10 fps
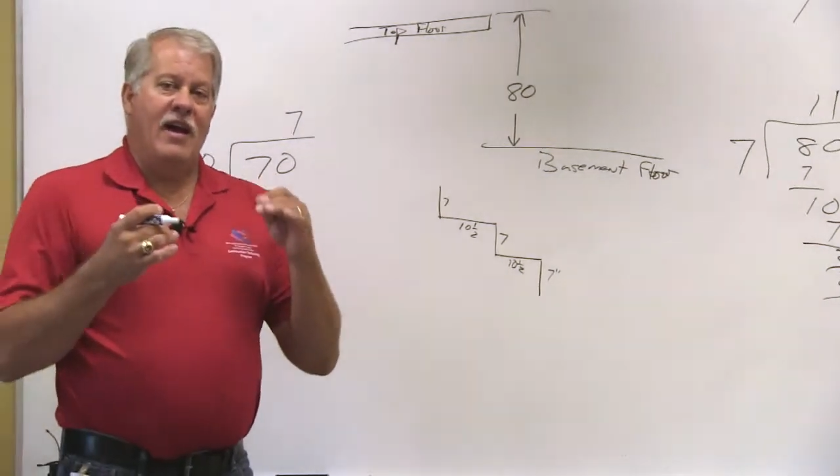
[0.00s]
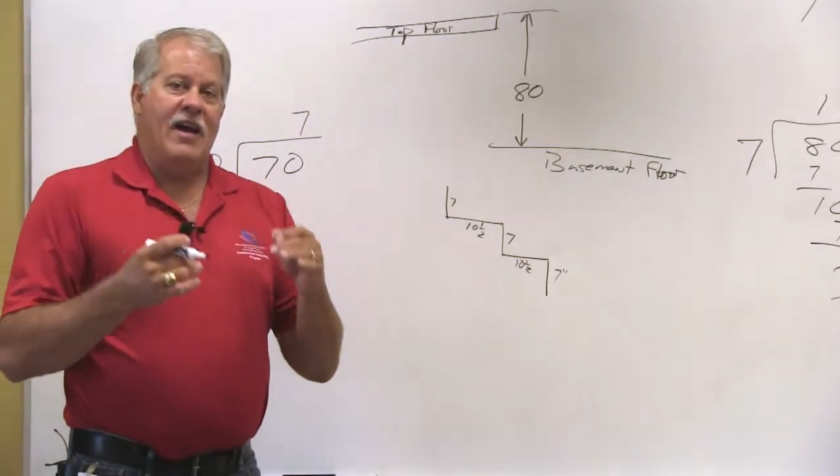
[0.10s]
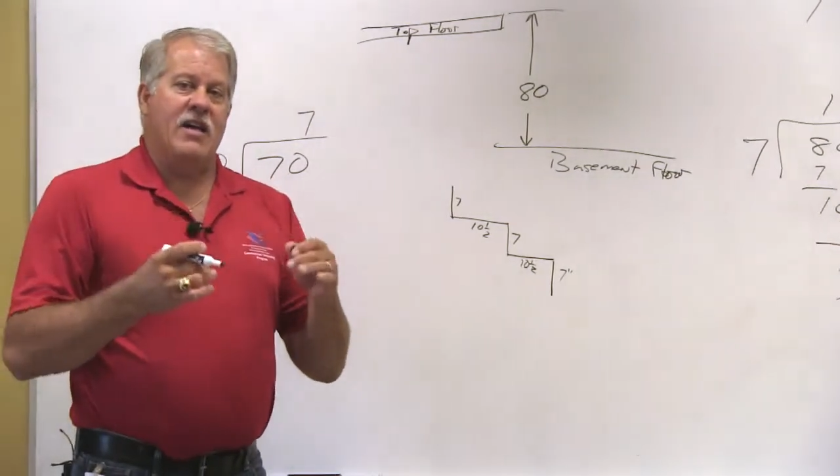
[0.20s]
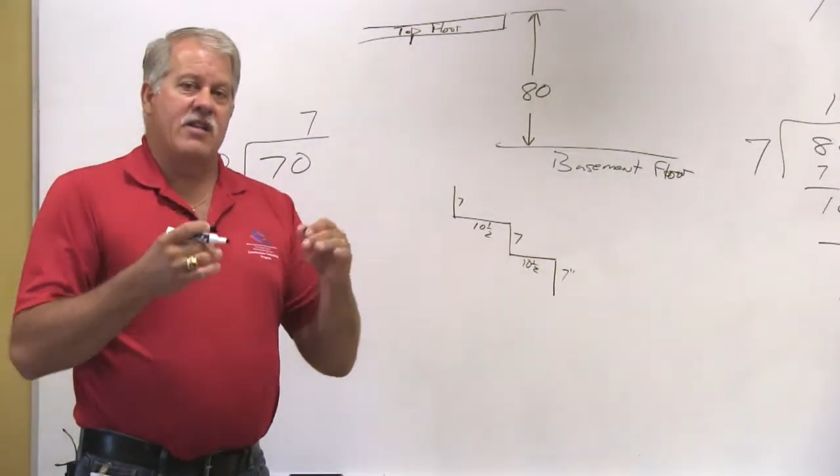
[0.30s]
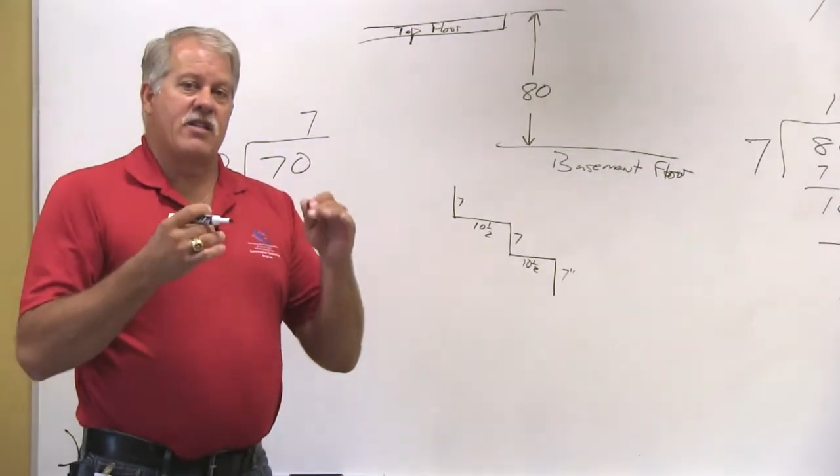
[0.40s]

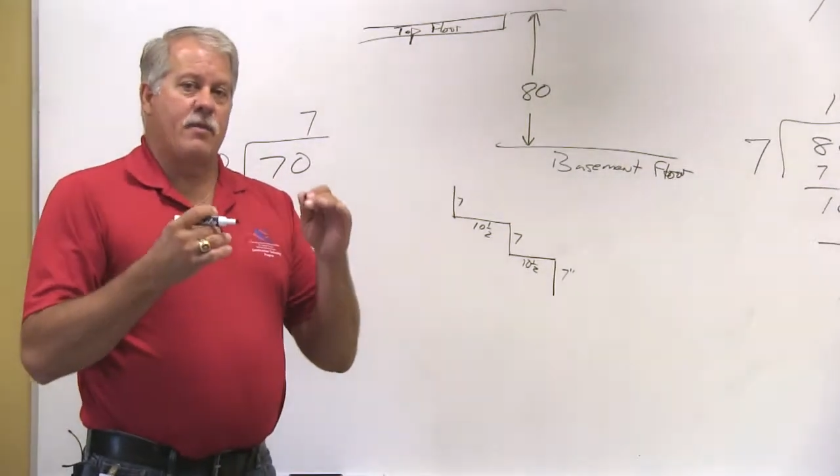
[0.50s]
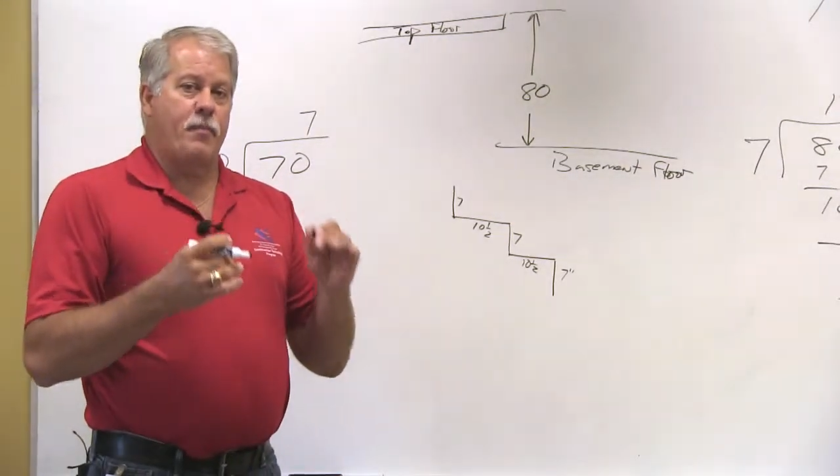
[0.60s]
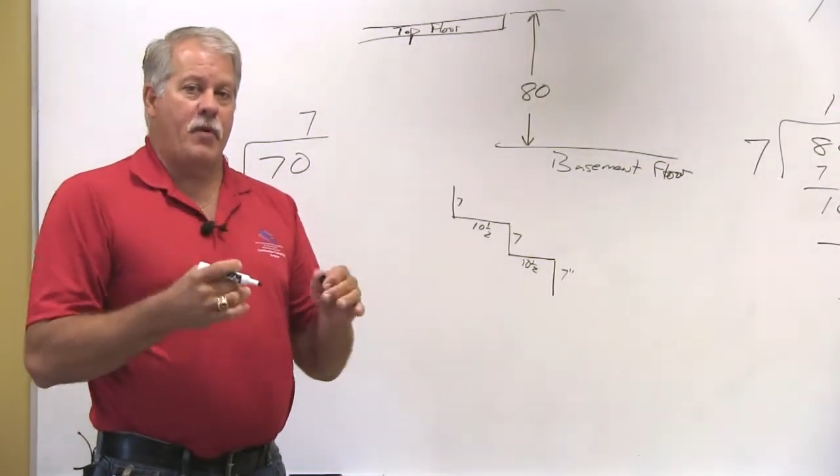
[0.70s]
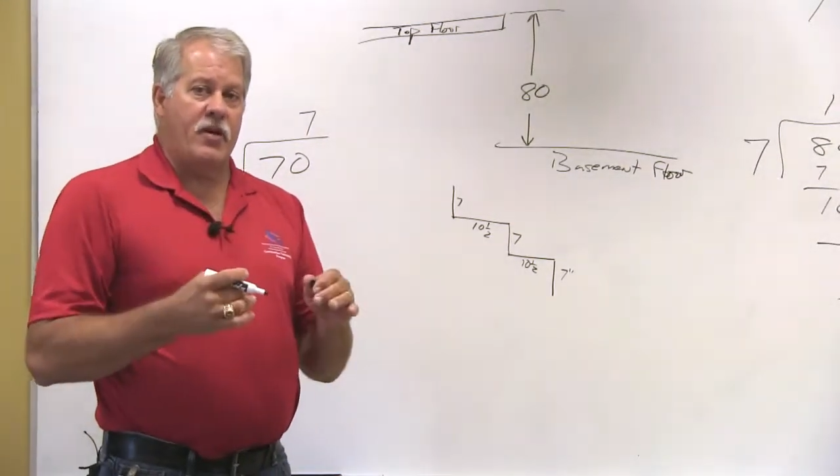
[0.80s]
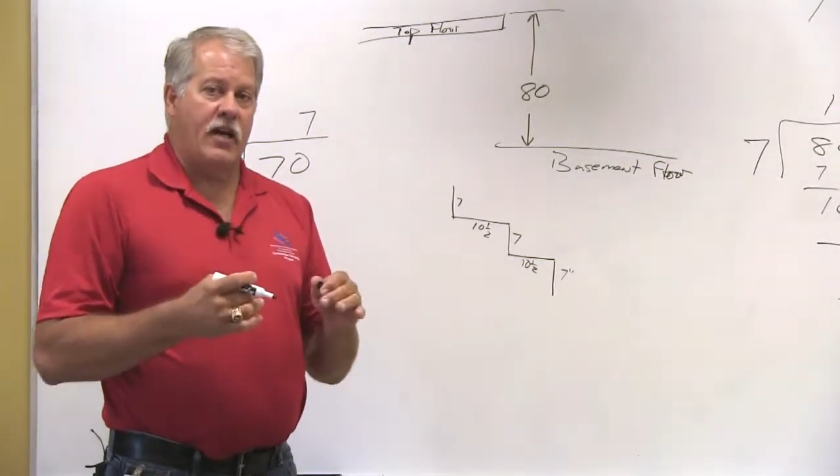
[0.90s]
as the
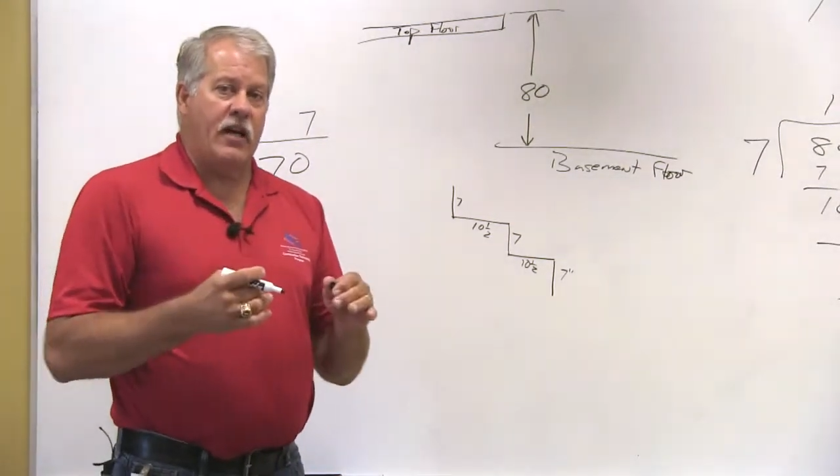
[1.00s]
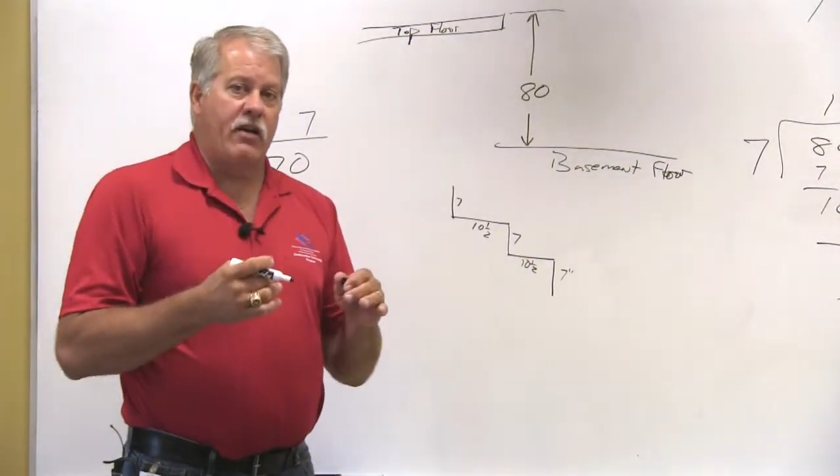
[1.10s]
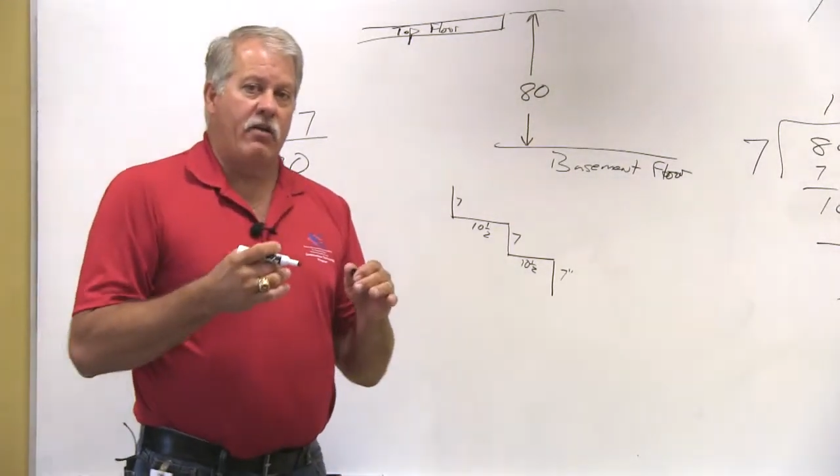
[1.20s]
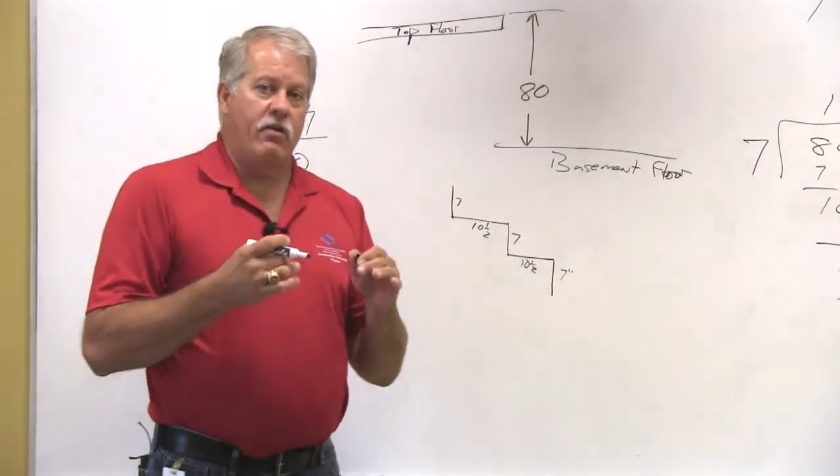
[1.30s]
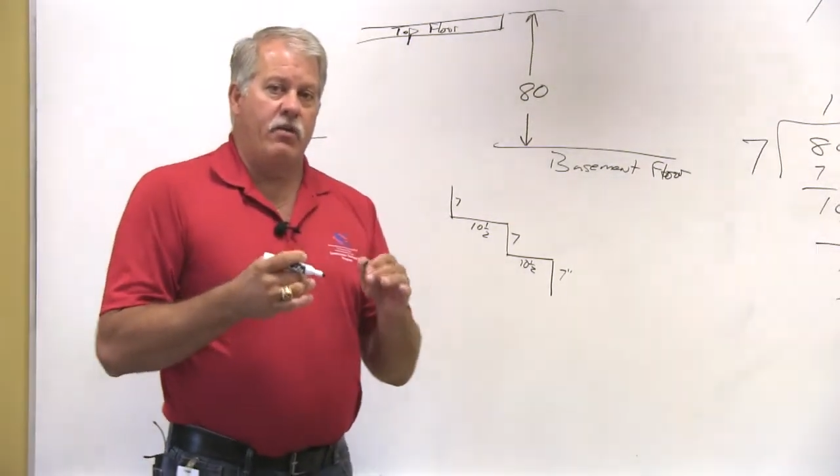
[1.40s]
particular